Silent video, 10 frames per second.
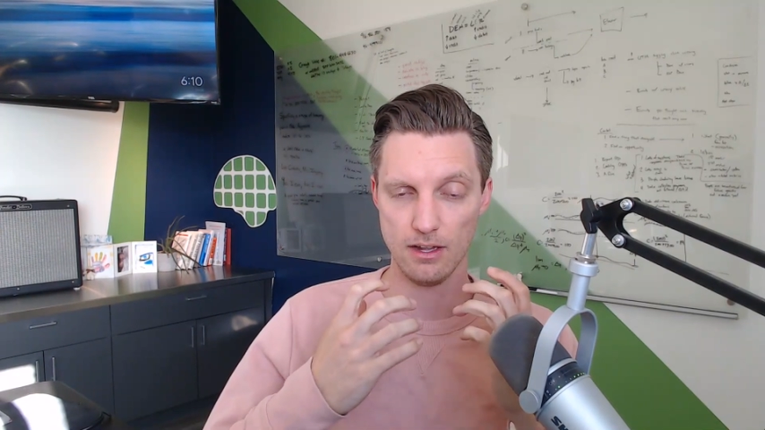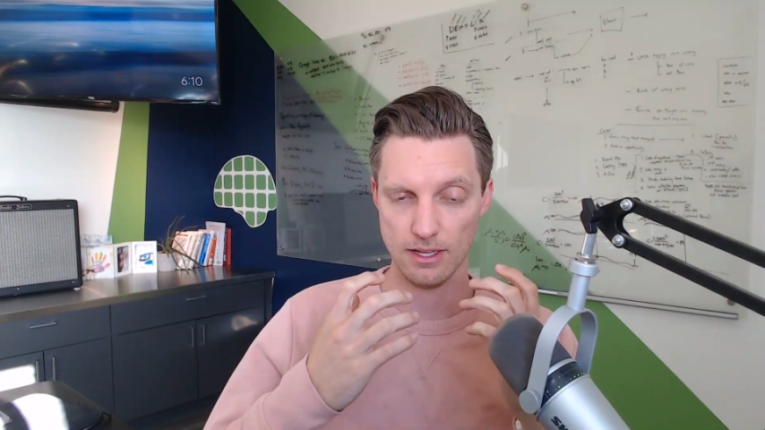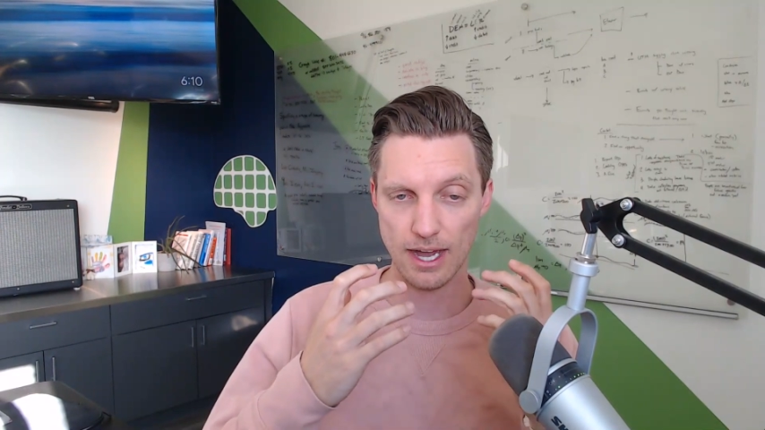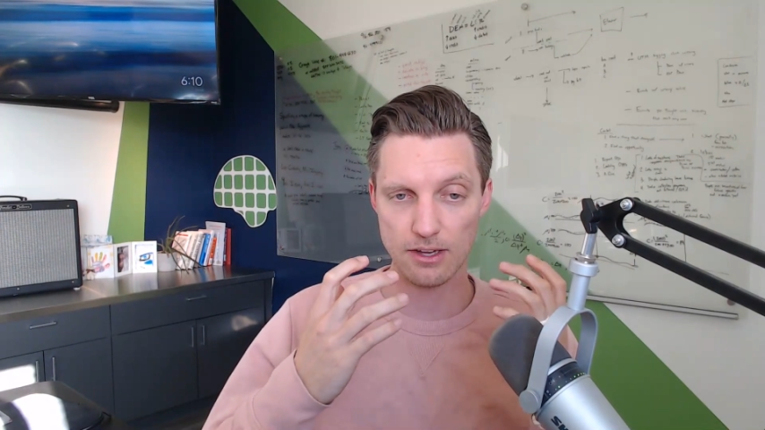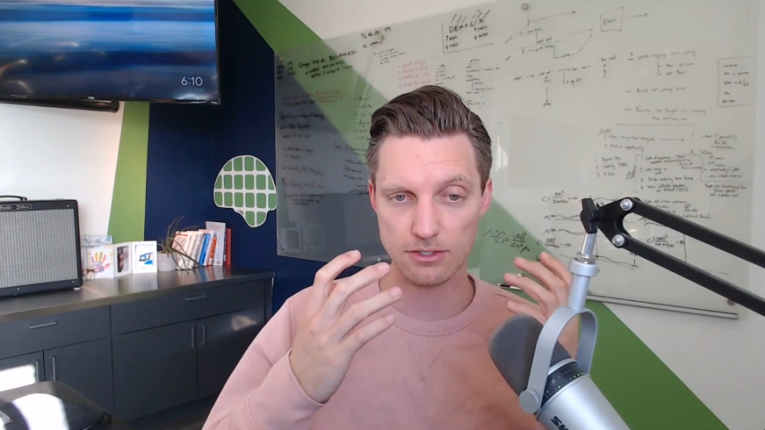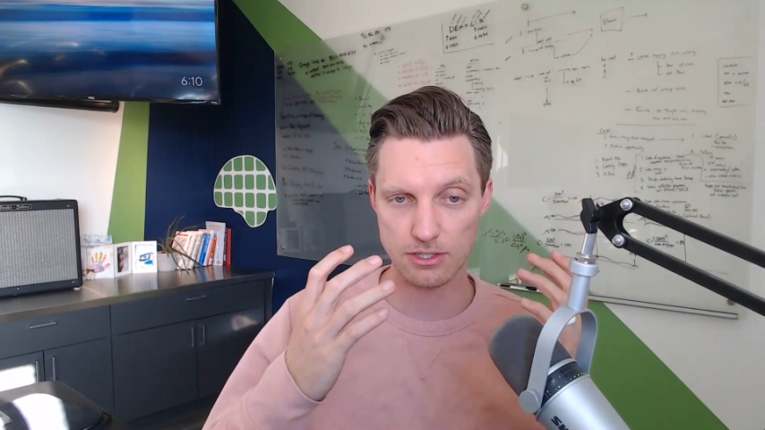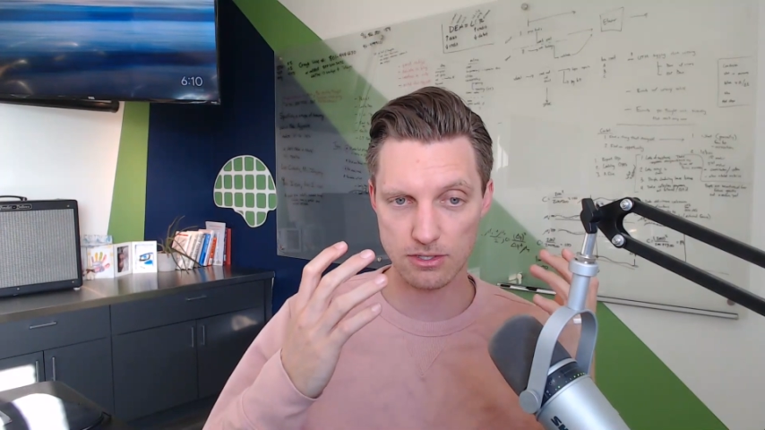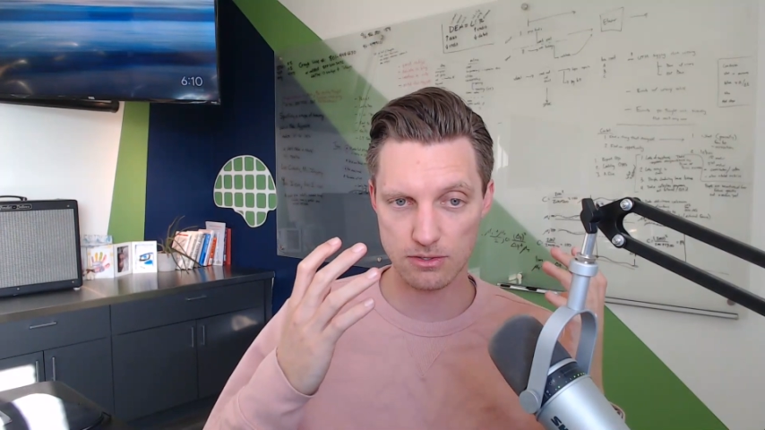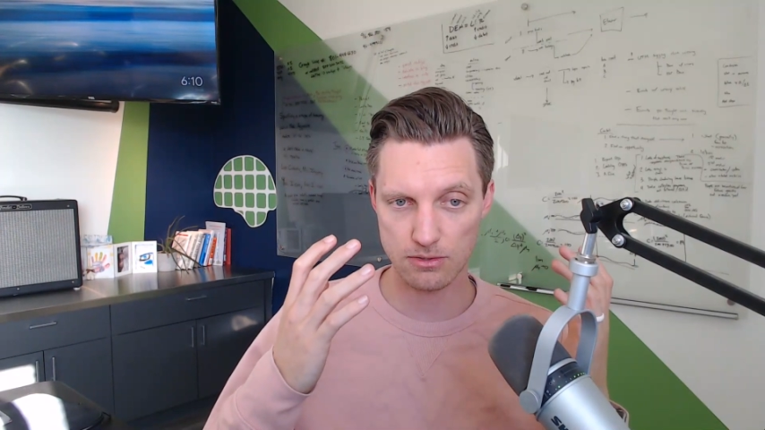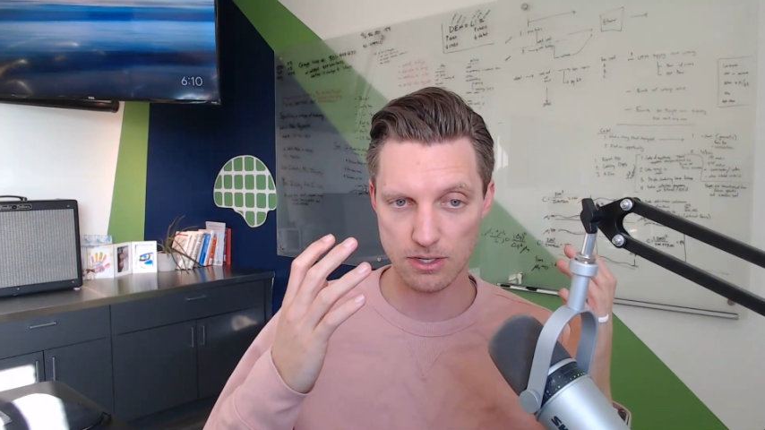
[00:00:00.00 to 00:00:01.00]
allows
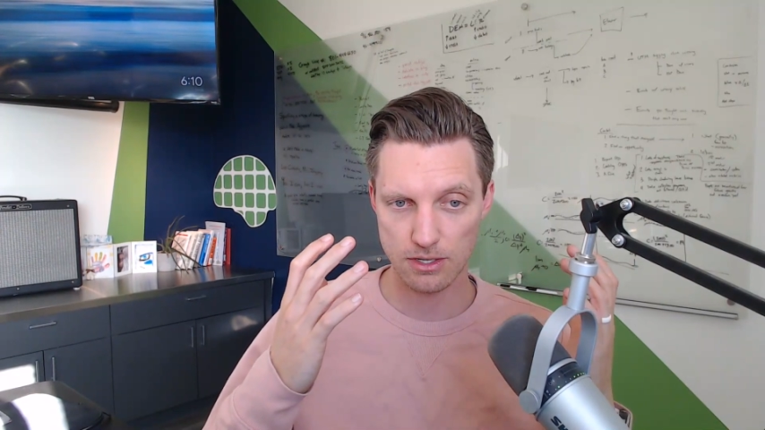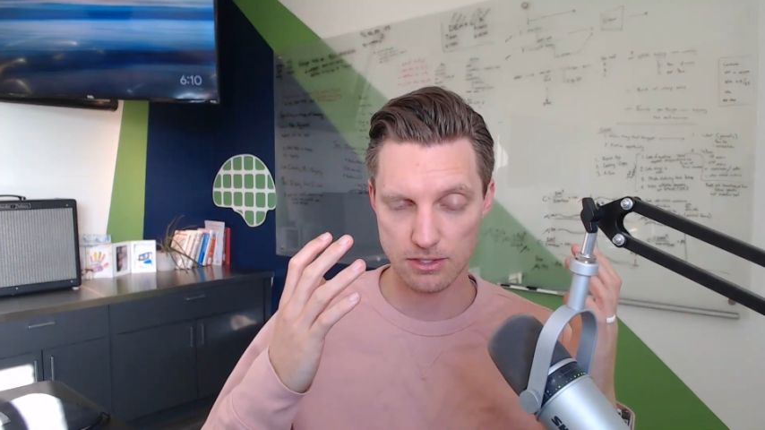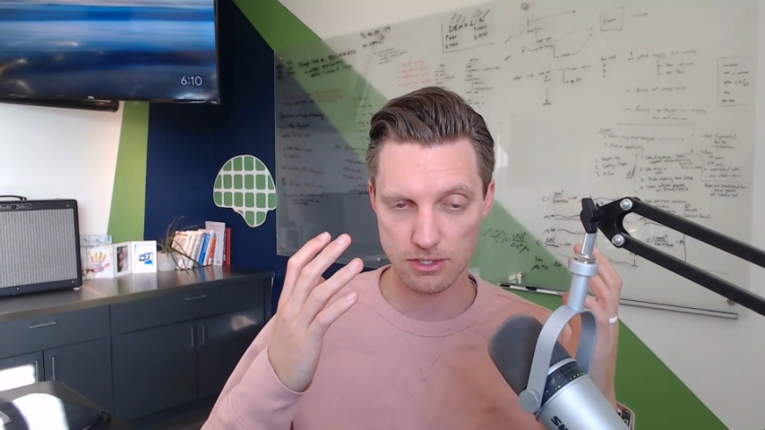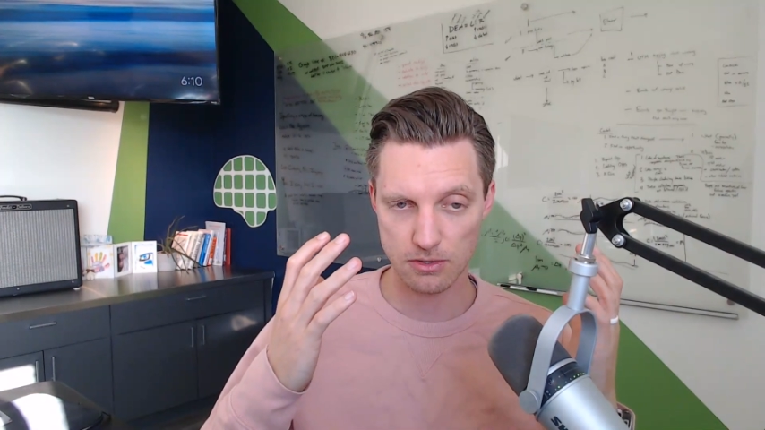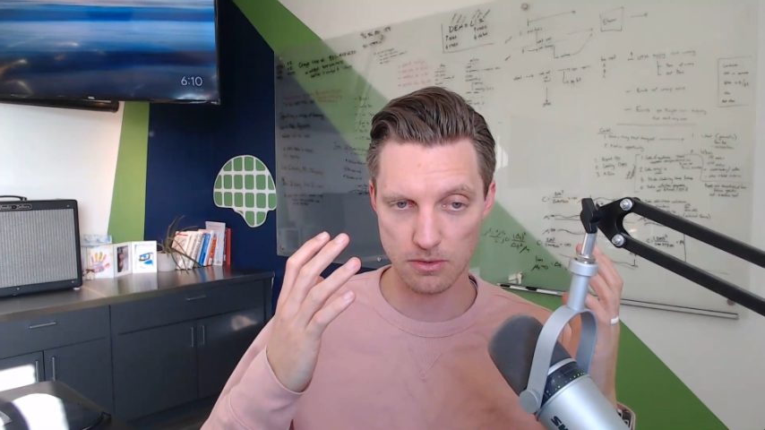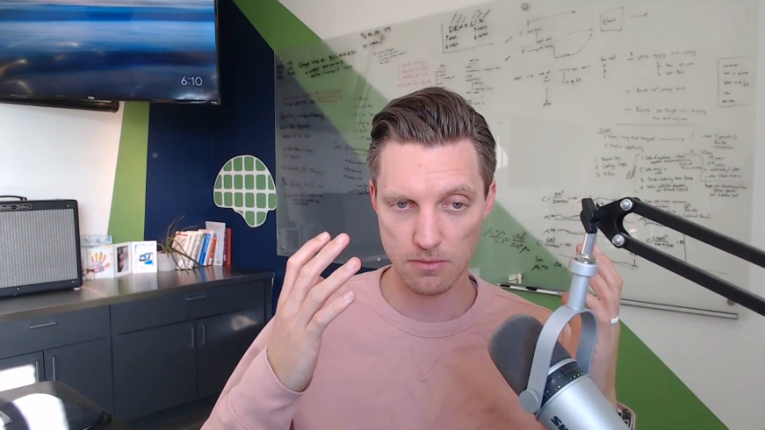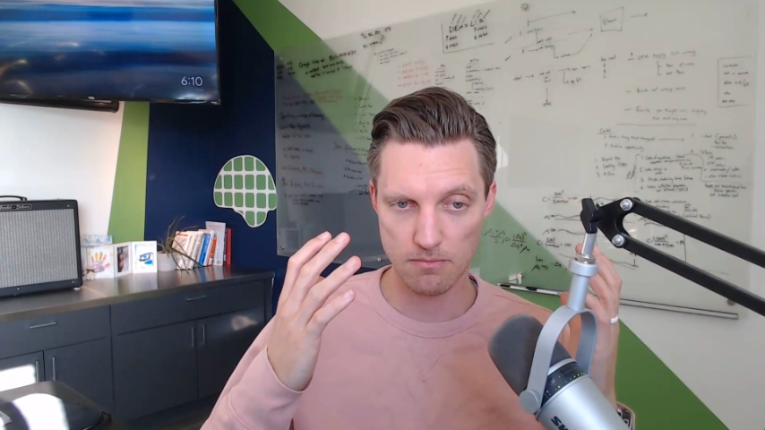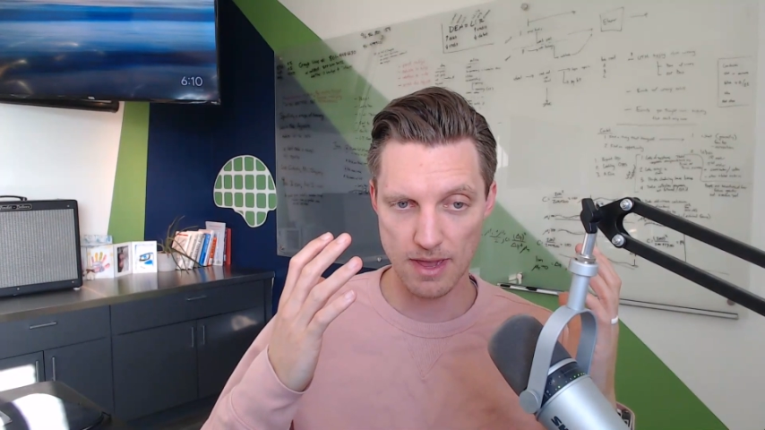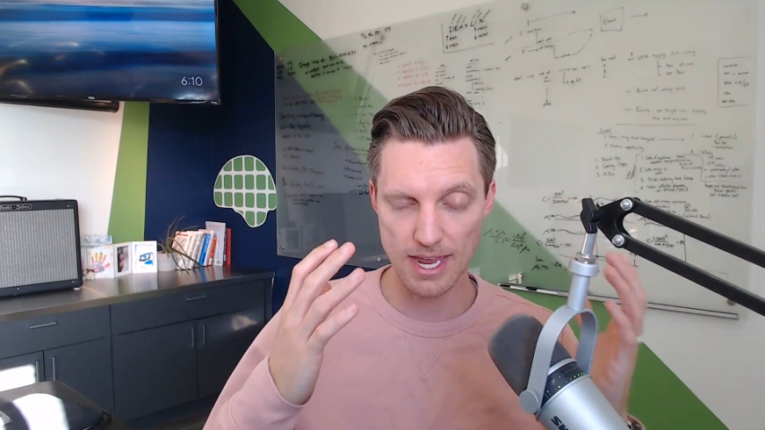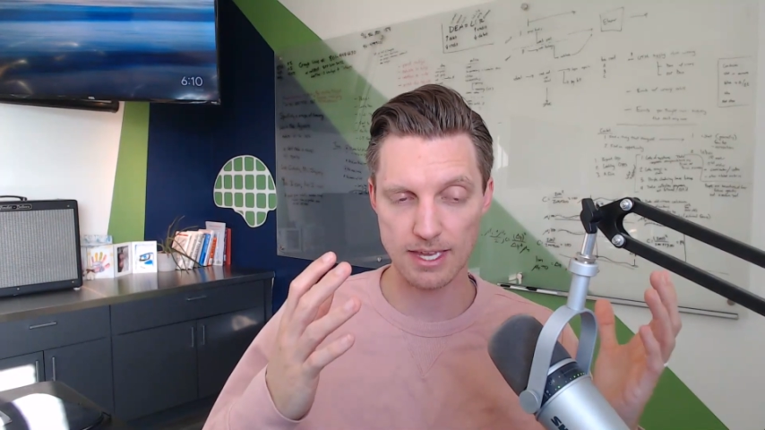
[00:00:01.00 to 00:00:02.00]
you to
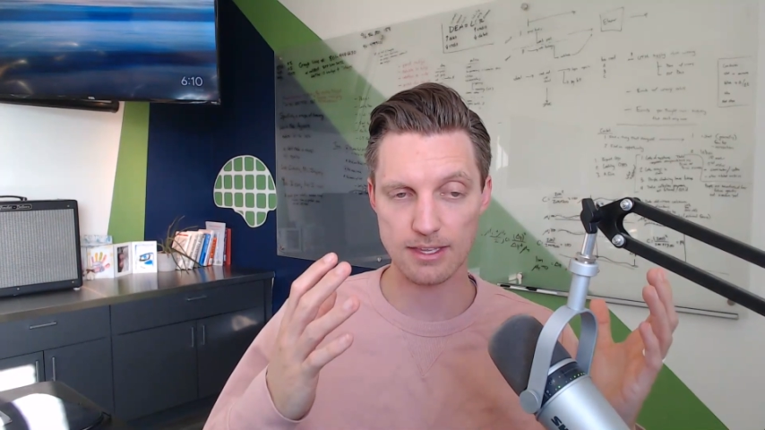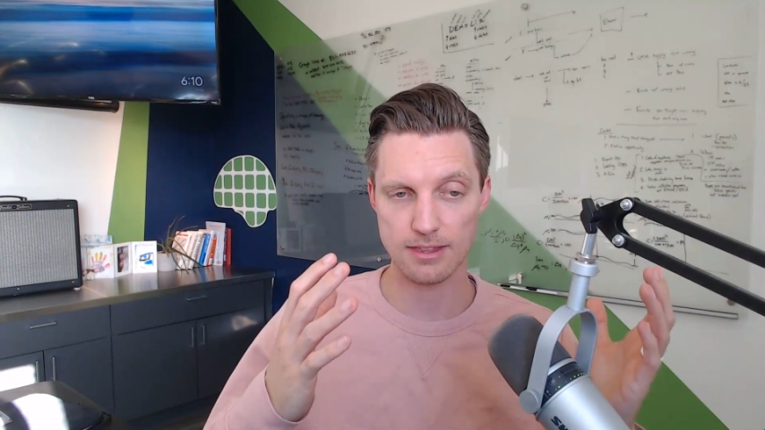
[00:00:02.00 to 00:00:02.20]
make